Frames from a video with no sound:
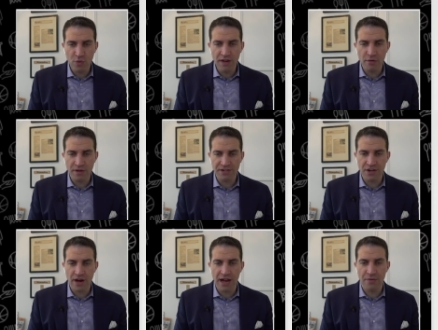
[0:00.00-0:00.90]
Weaver wants to
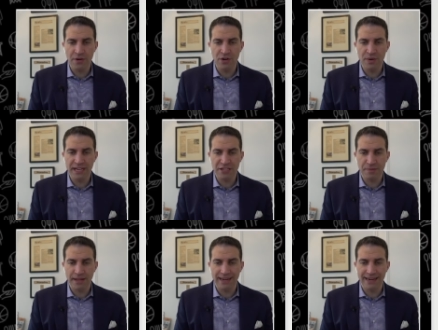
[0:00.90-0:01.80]
know, how do we
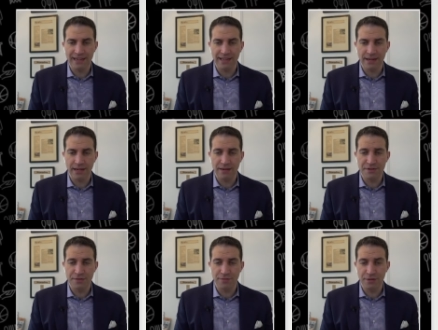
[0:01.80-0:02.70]
explain the
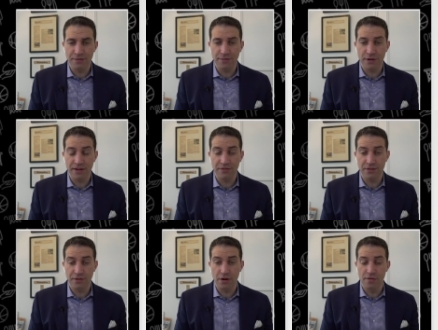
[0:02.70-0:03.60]
Clemson free fall after
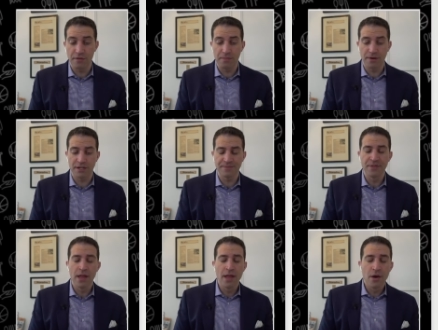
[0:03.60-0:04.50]
their COVID pause?
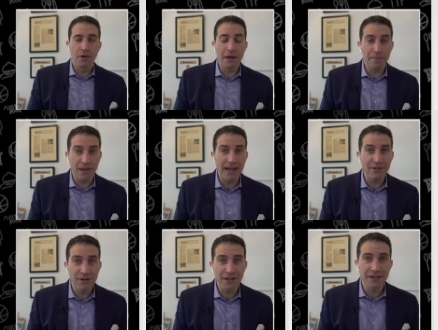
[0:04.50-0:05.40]
Well, they're playing
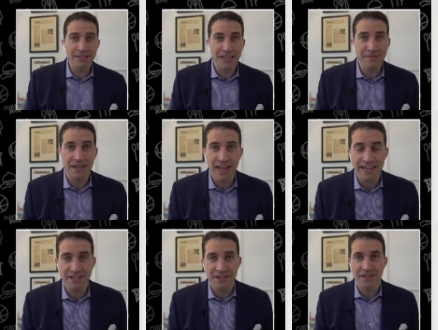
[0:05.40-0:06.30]
really good teams in the
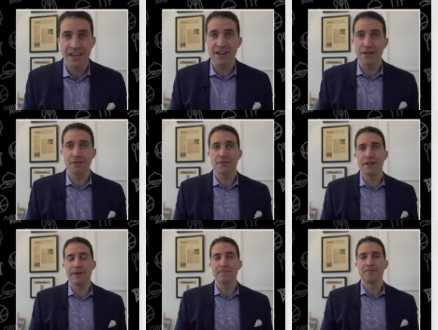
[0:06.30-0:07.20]
ACC. Another
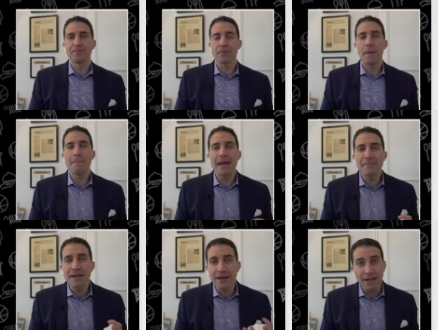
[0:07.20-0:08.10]
thing,
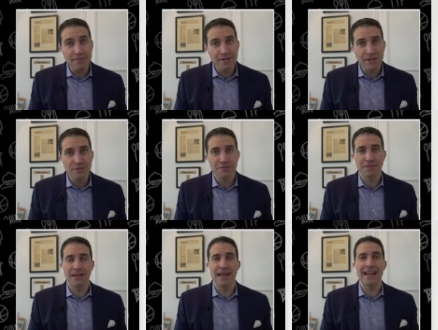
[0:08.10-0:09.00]
maybe Clemson was
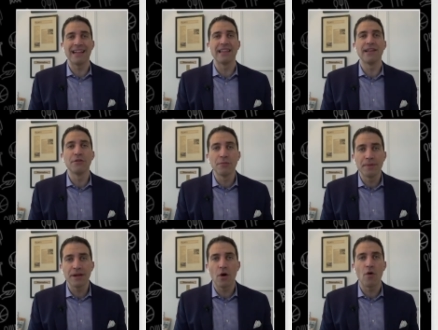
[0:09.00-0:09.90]
playing a little
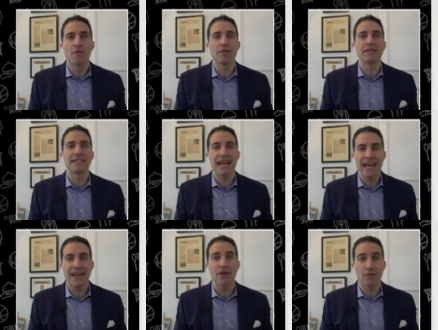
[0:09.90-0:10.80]
bit over its
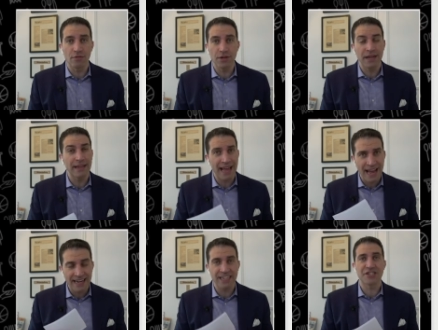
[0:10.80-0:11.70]
head early and they
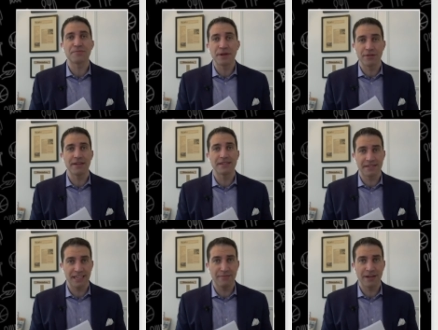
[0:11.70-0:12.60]
had an experienced
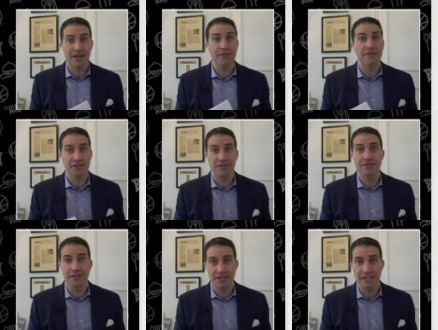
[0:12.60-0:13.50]
team together at the start
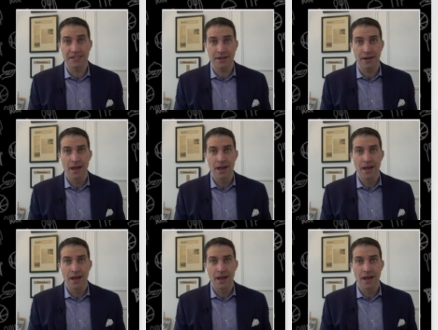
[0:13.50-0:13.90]
of the season.